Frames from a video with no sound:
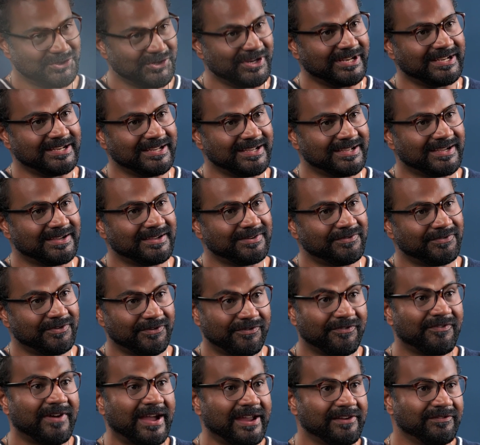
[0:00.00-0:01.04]
to India
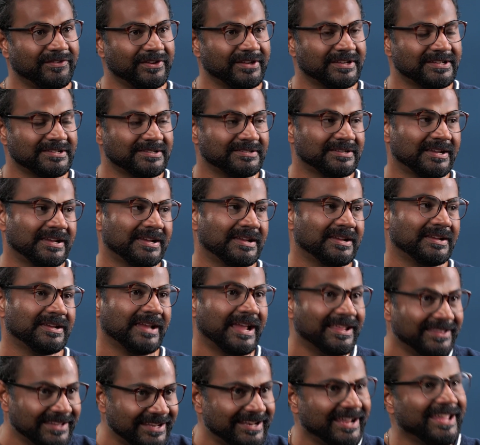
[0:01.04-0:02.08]
for 5 years,
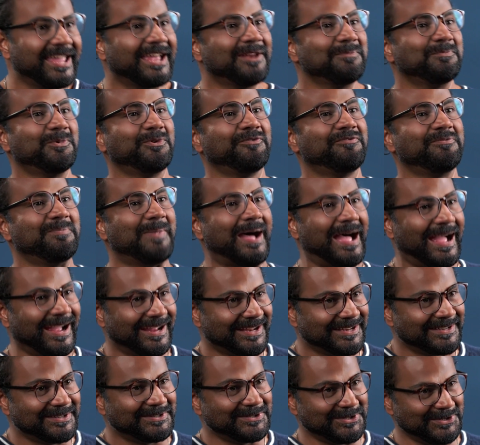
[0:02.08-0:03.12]
and then again moved
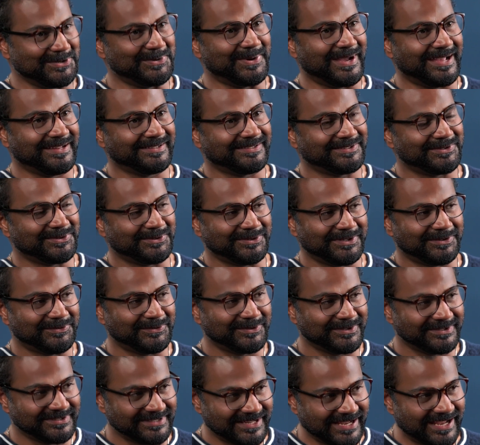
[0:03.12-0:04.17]
back to US. So
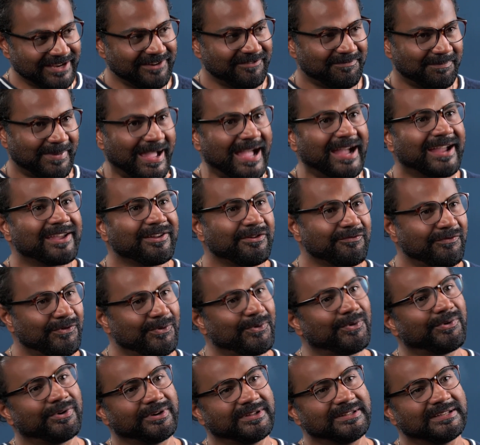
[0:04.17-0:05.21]
it was kind of back and
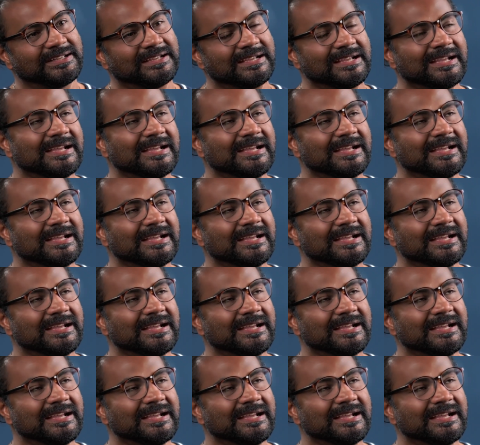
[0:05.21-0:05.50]
forth.